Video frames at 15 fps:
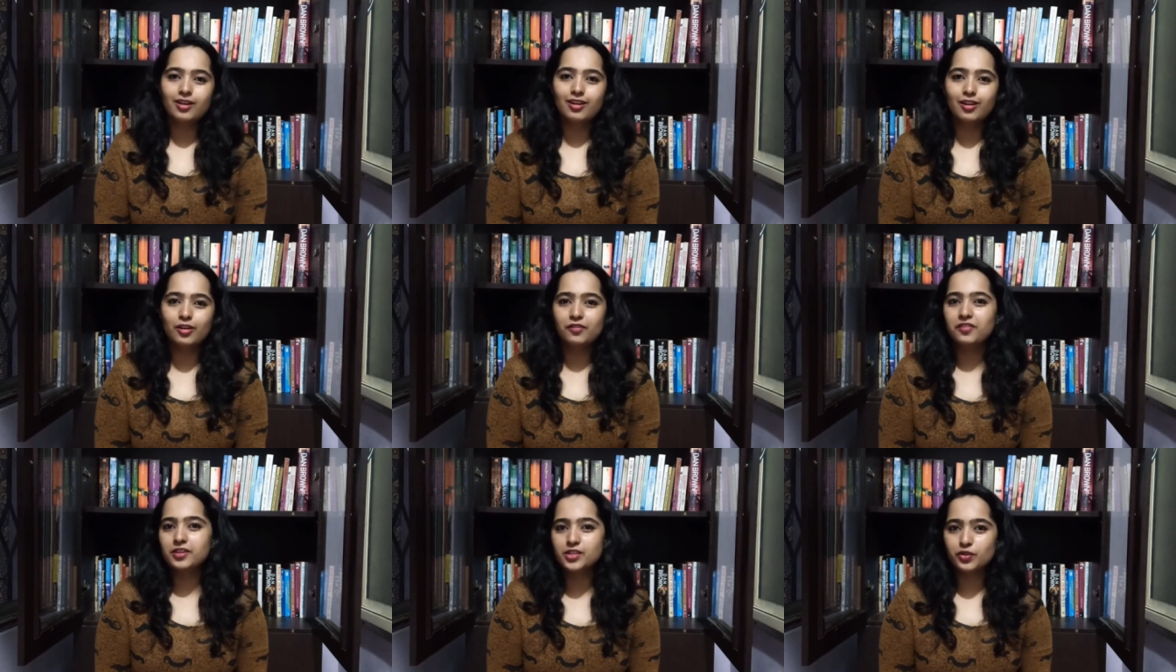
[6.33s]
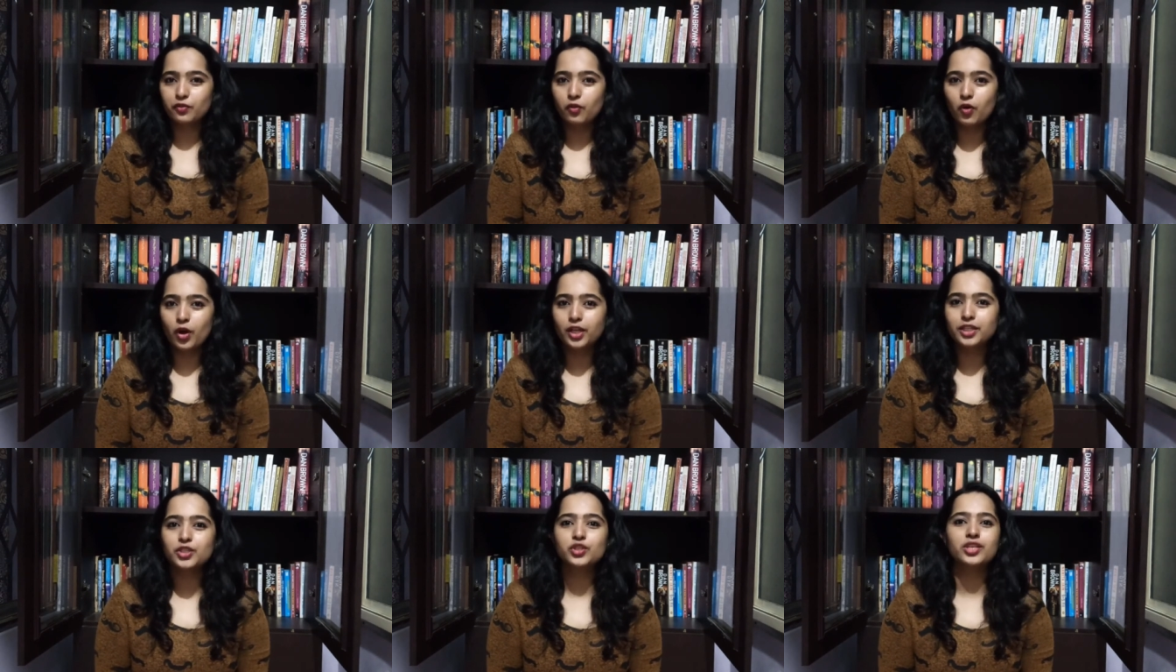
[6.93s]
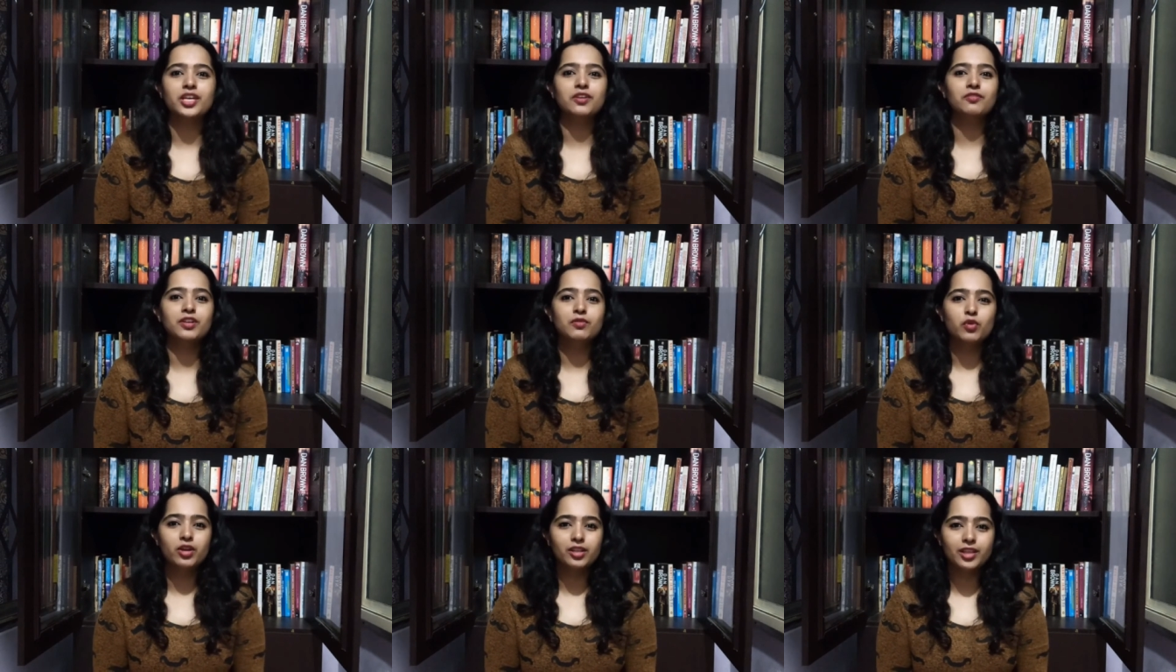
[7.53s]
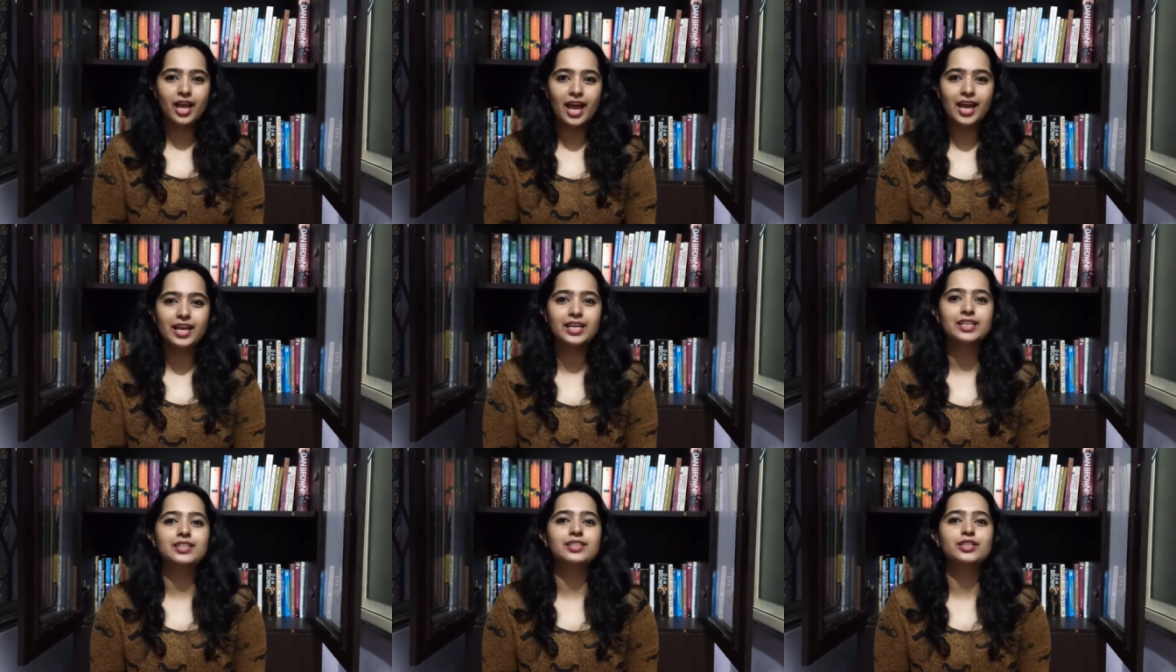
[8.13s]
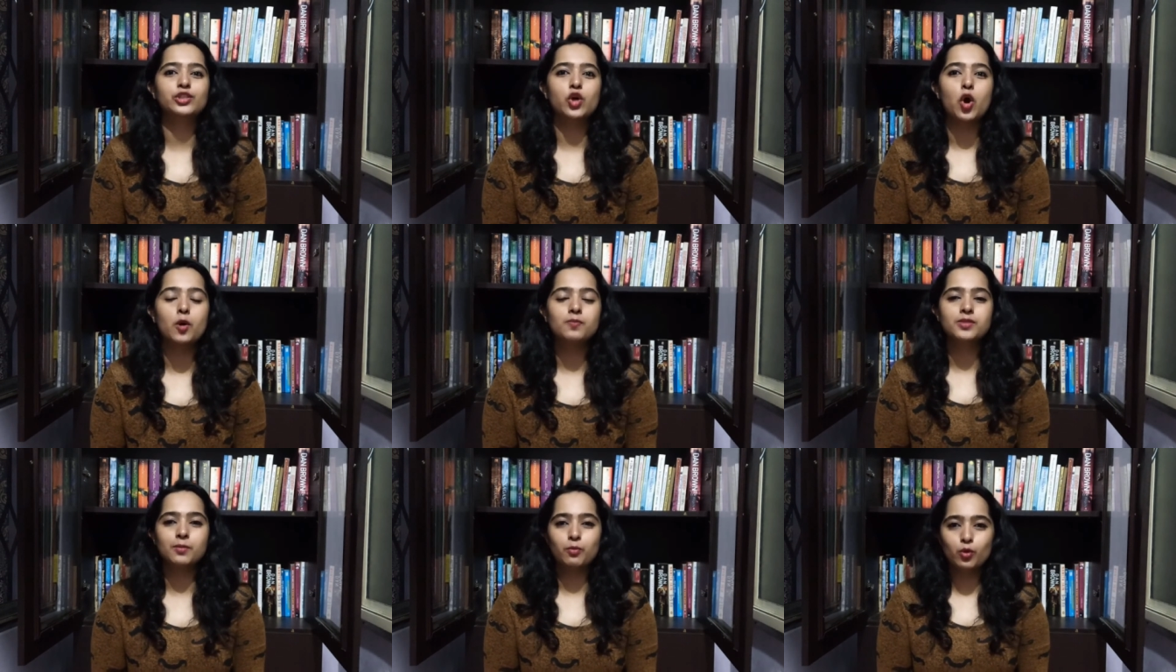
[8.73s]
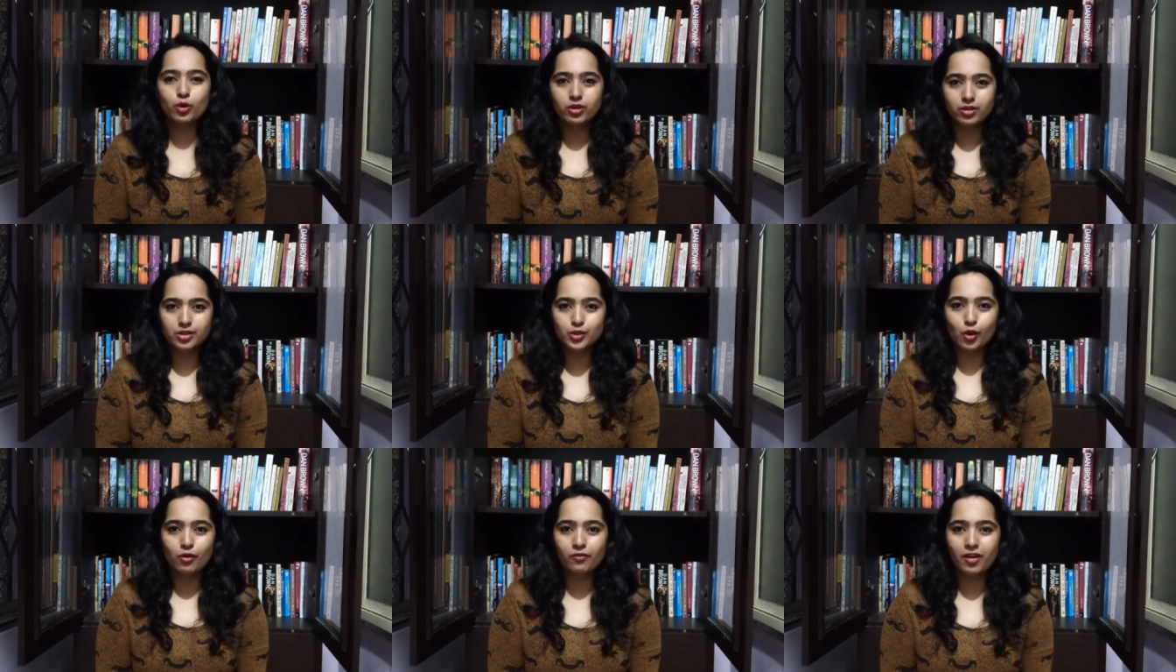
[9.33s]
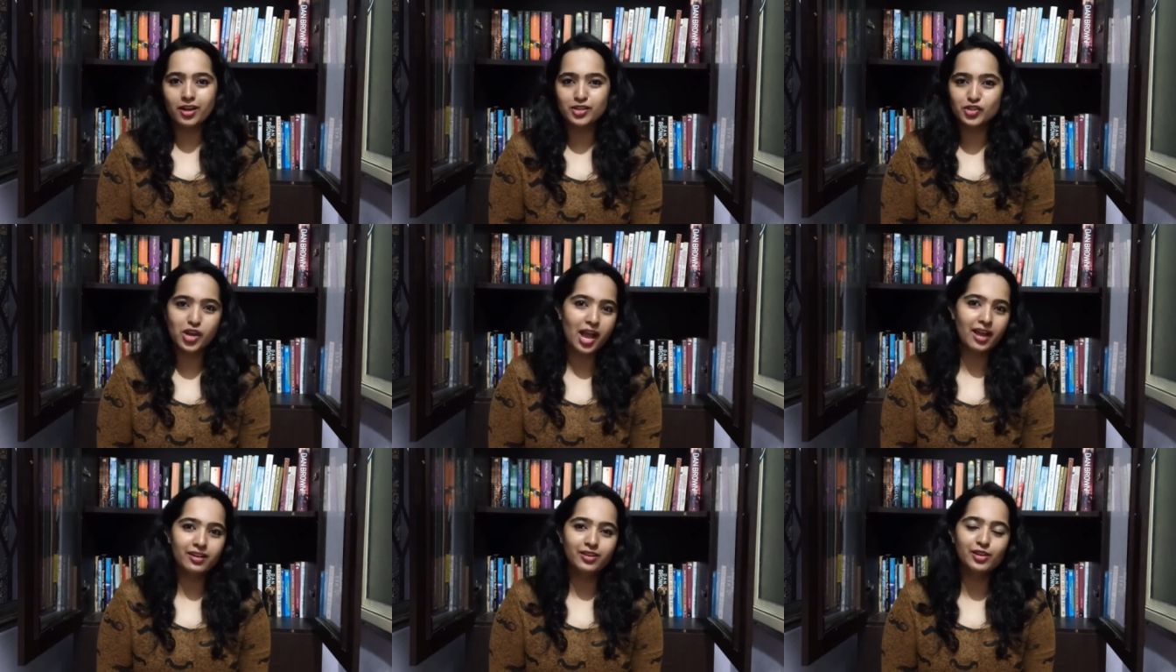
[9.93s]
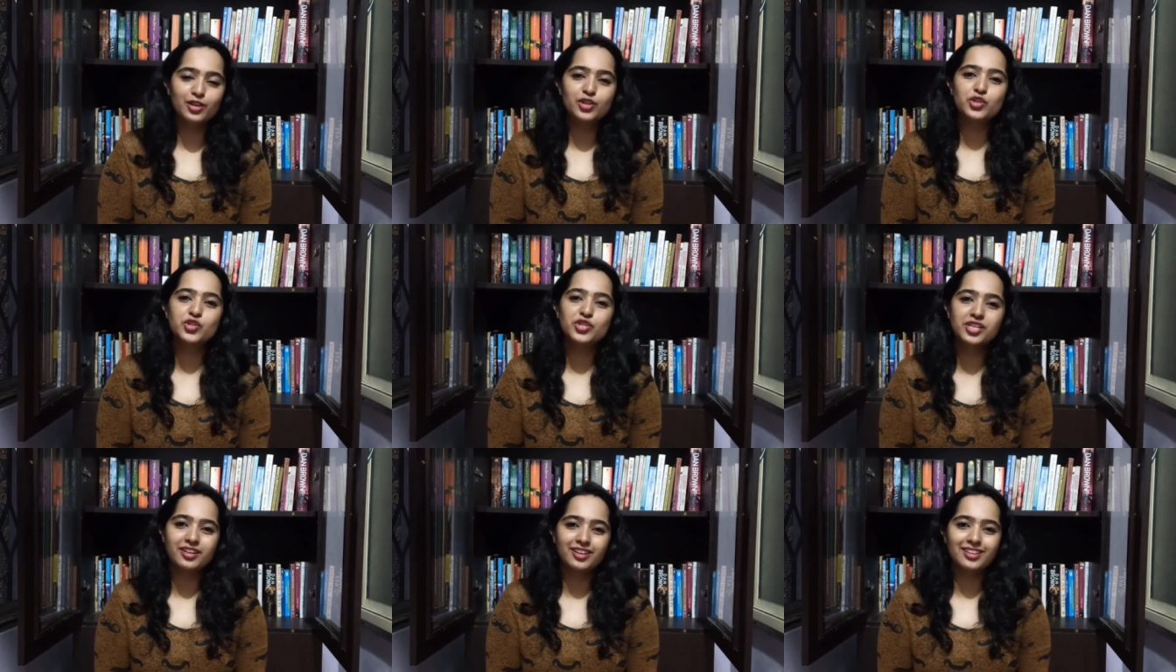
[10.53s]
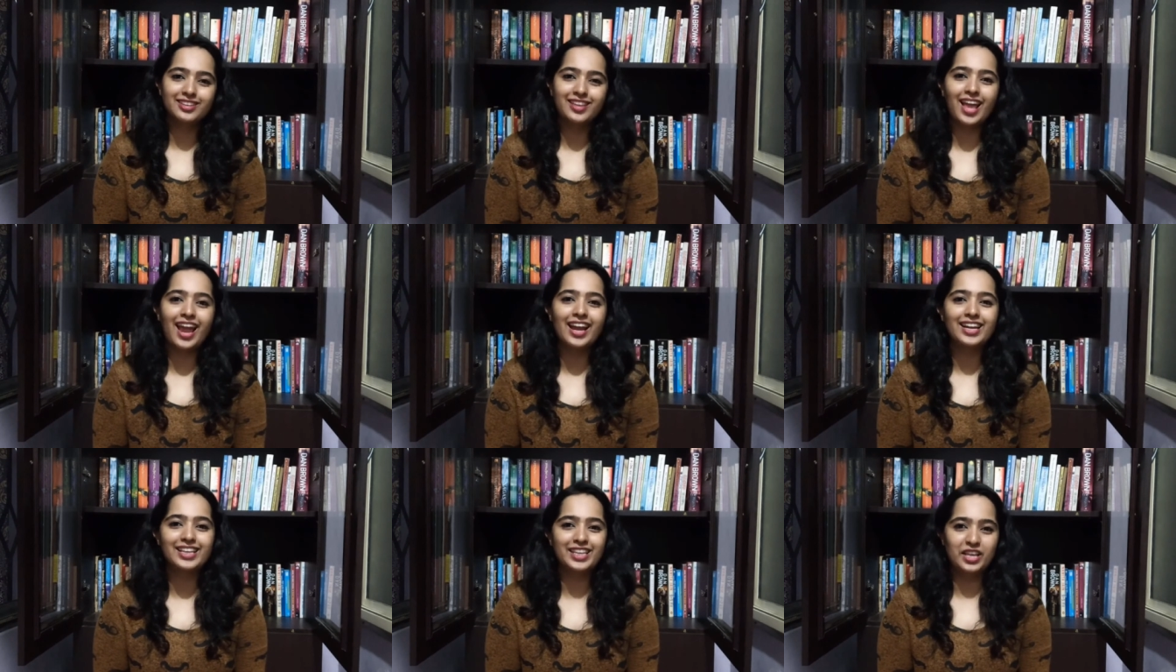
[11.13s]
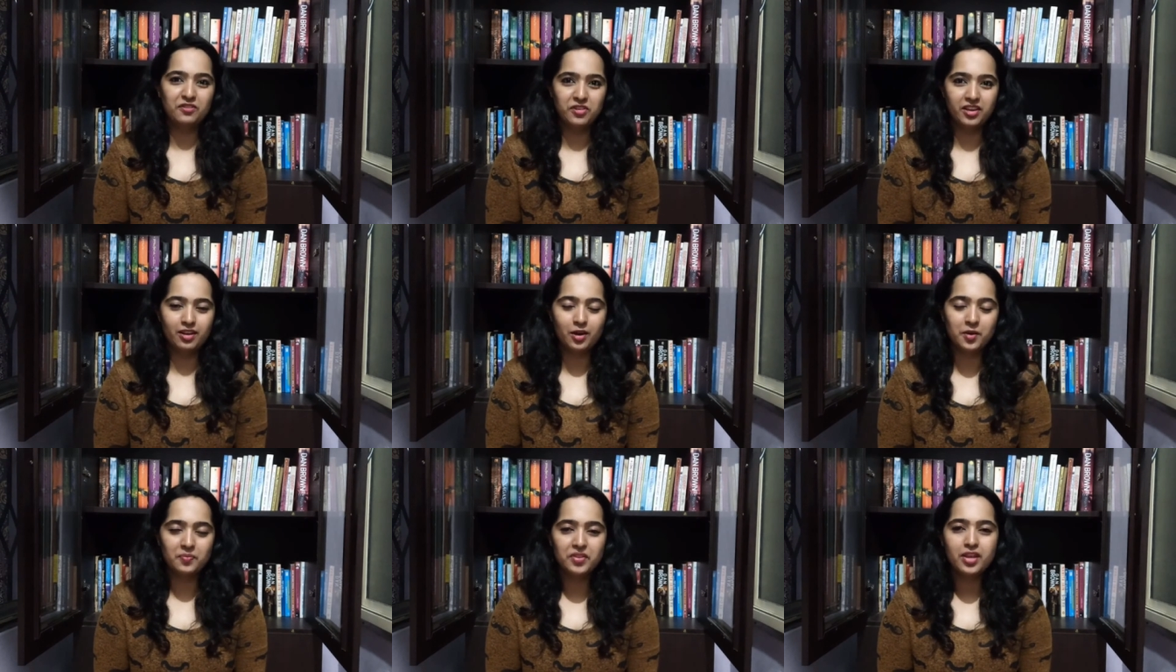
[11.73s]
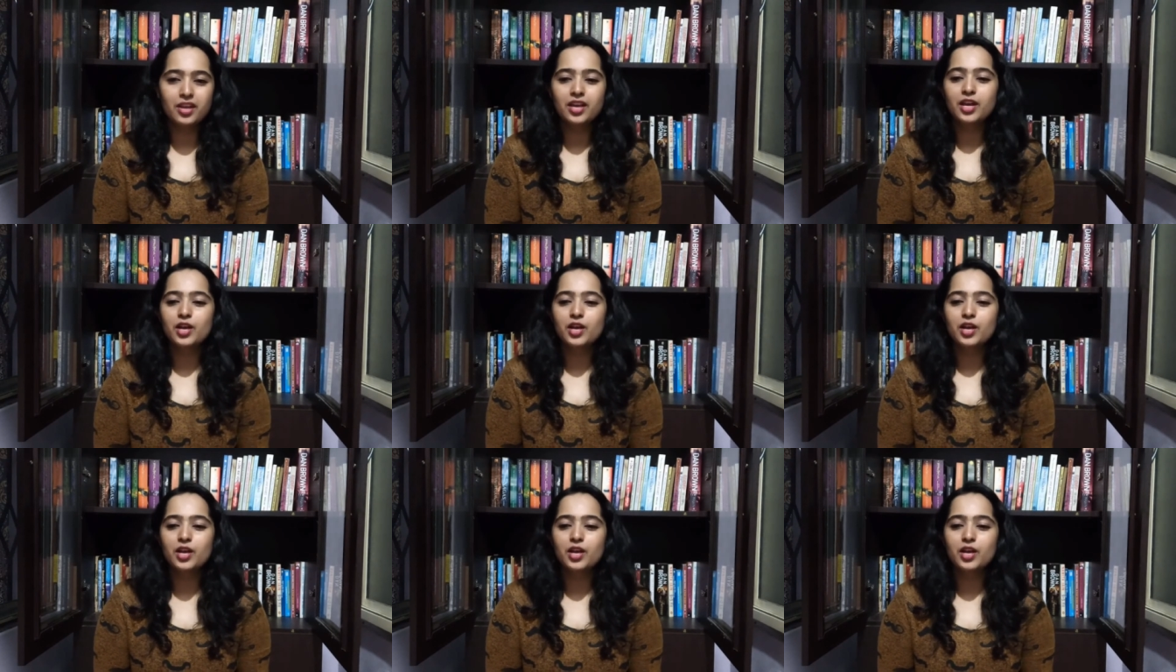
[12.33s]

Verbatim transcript: Uh, first of all, today we want to thank the top supporters of our channel, Chiranth and Devika,